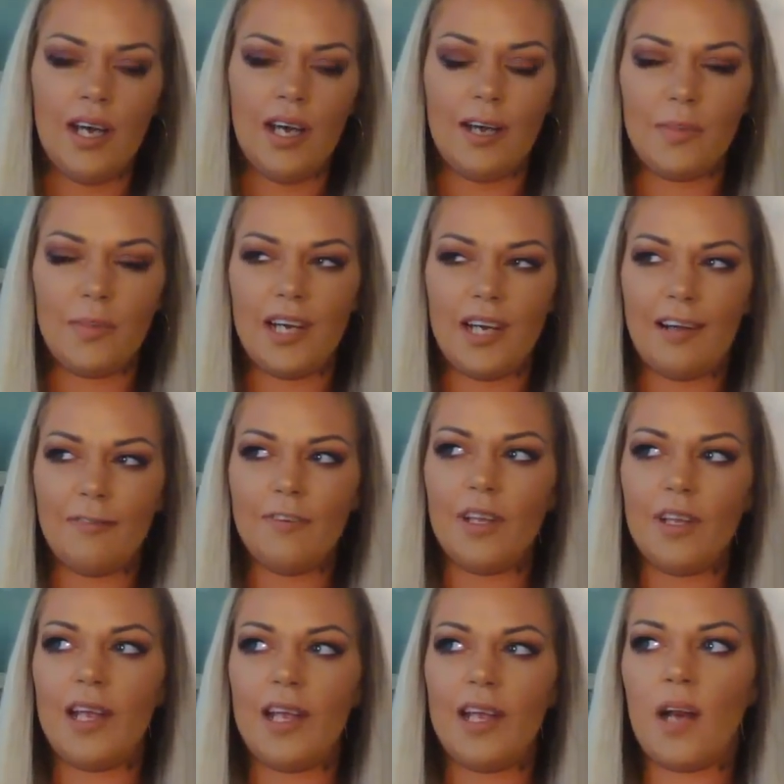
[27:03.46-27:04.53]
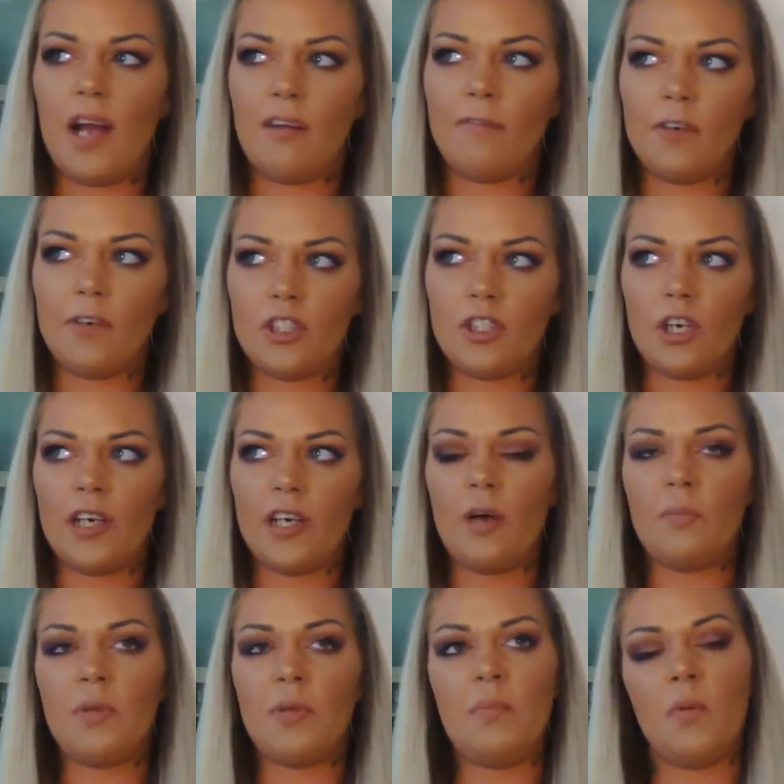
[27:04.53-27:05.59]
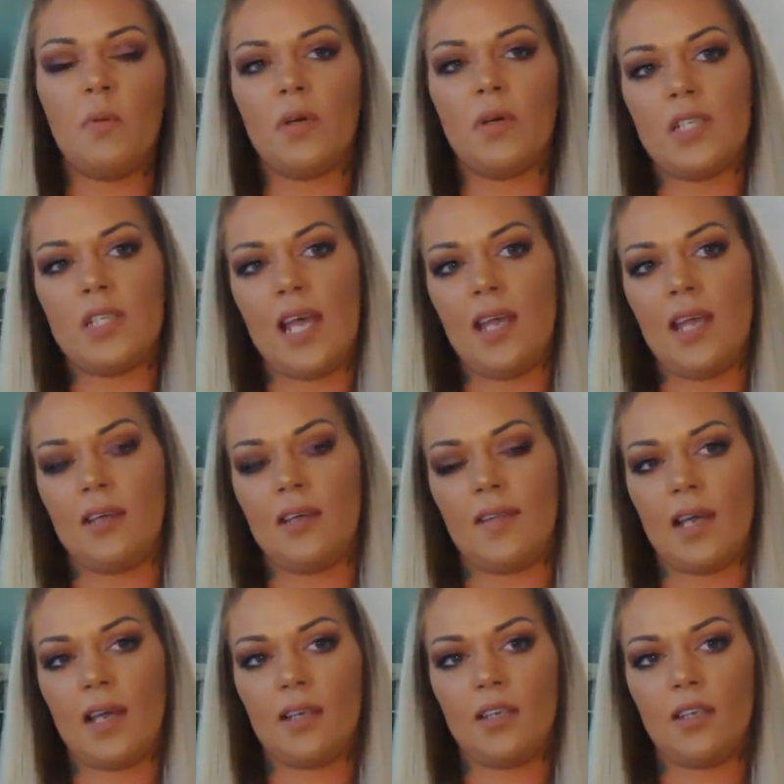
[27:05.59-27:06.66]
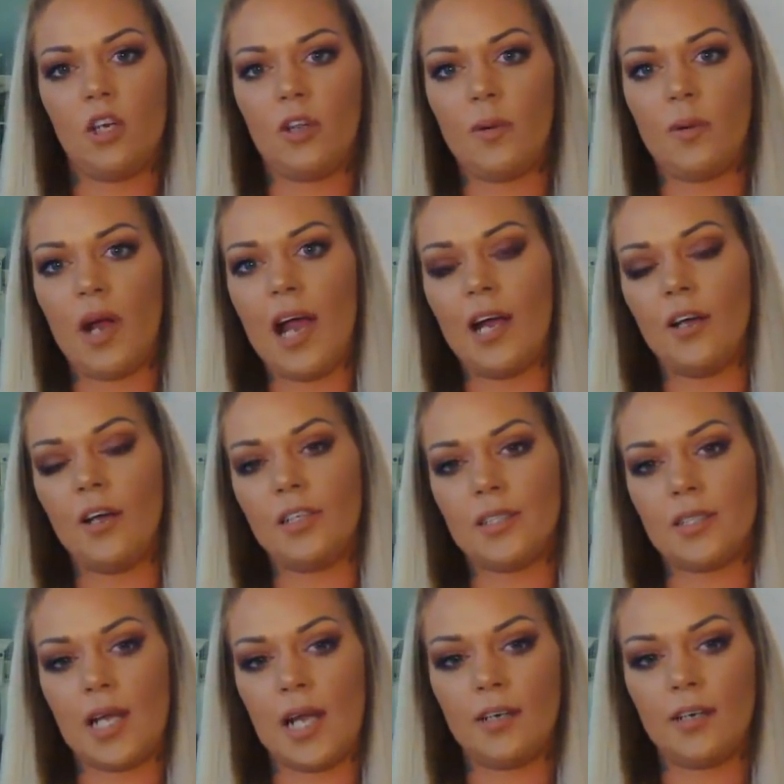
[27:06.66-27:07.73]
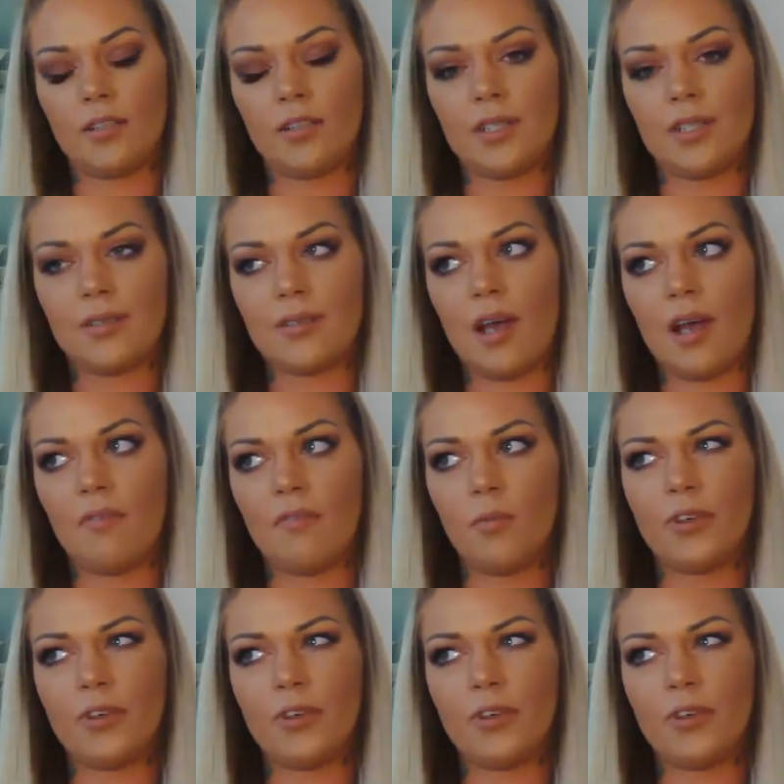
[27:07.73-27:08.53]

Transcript: I mean, I feel like when I first started out, people were saying that, you know, they were hiring designers and stuff.